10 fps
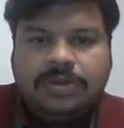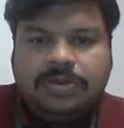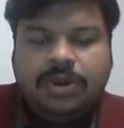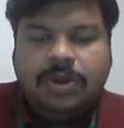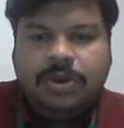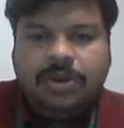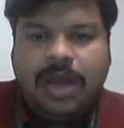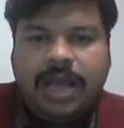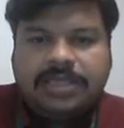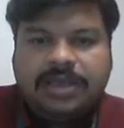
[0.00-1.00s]
So
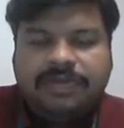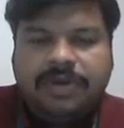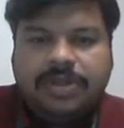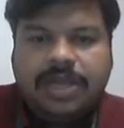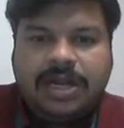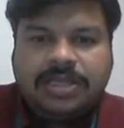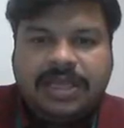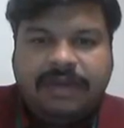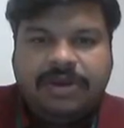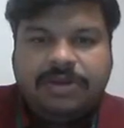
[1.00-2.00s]
as of now, there are
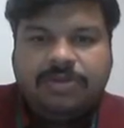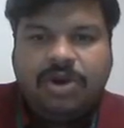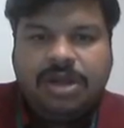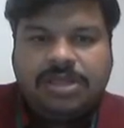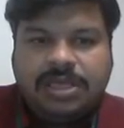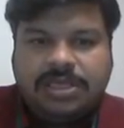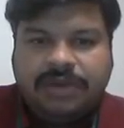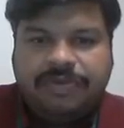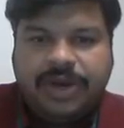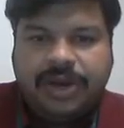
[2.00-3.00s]
7 models in the
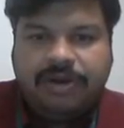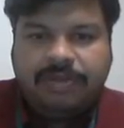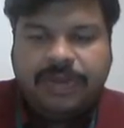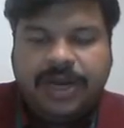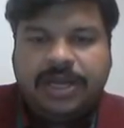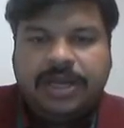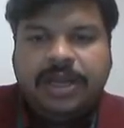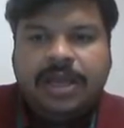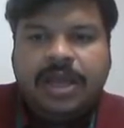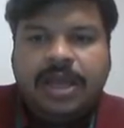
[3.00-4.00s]
software development.
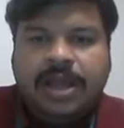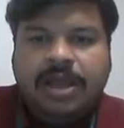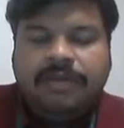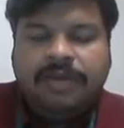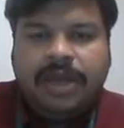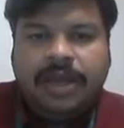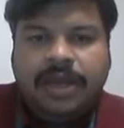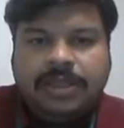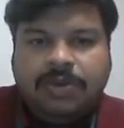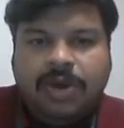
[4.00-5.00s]

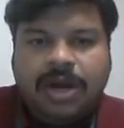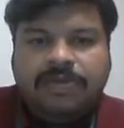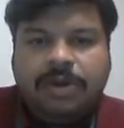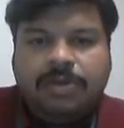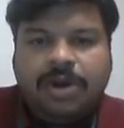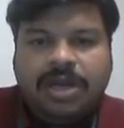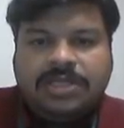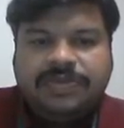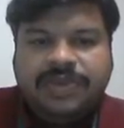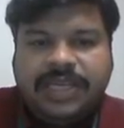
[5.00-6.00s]
The waterfall model
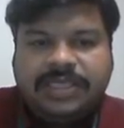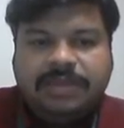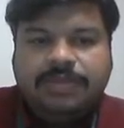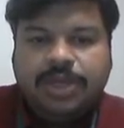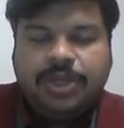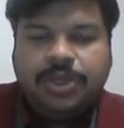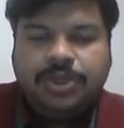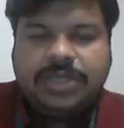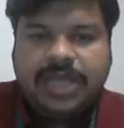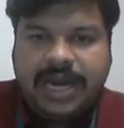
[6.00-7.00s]
is very simple to
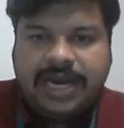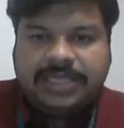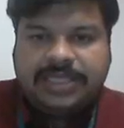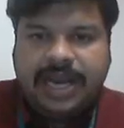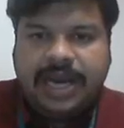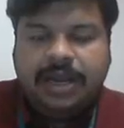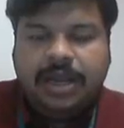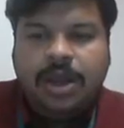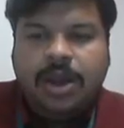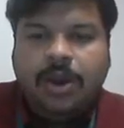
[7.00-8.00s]
use and understand.
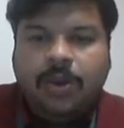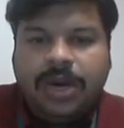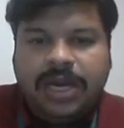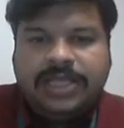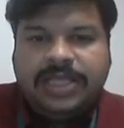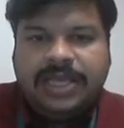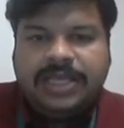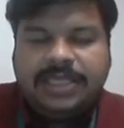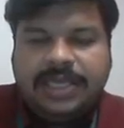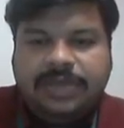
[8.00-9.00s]
Only thing
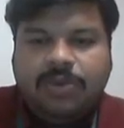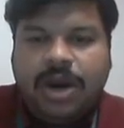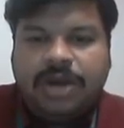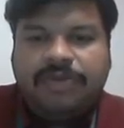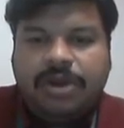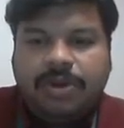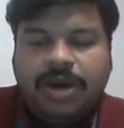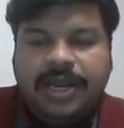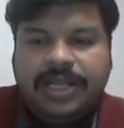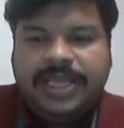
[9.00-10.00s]
is, in waterfall
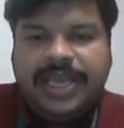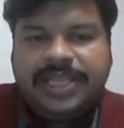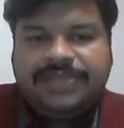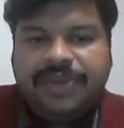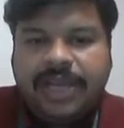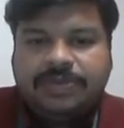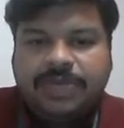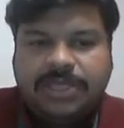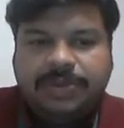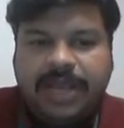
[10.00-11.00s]
model, each phase
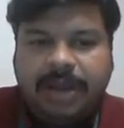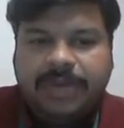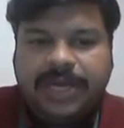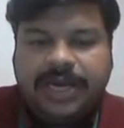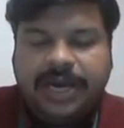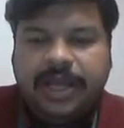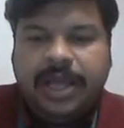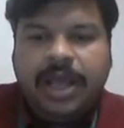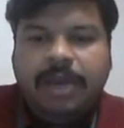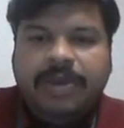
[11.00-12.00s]
must be completed
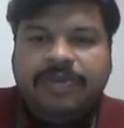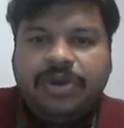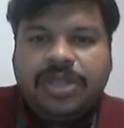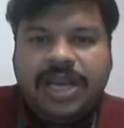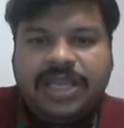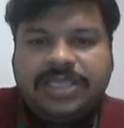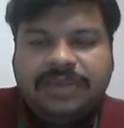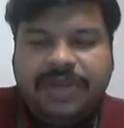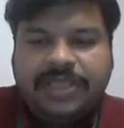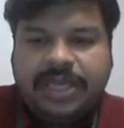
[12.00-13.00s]
before the next
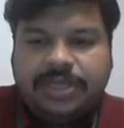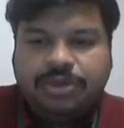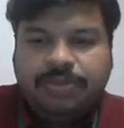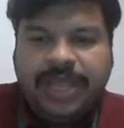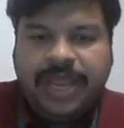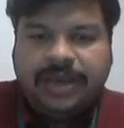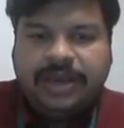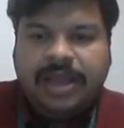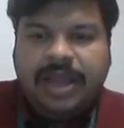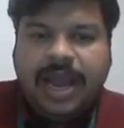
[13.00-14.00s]
phase has to begin,
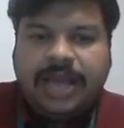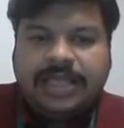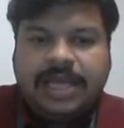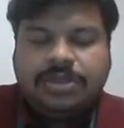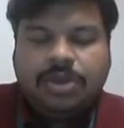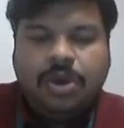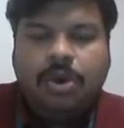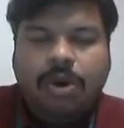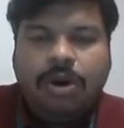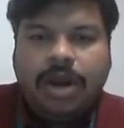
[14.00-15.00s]
and there is
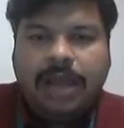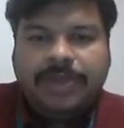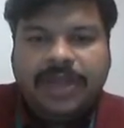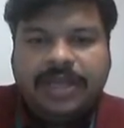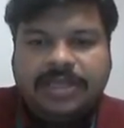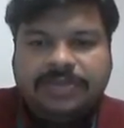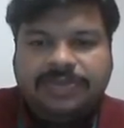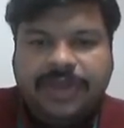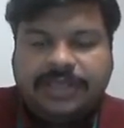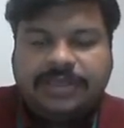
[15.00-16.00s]
no overlapping in this
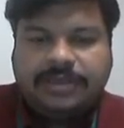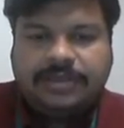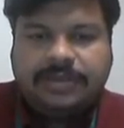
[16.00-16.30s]
phase.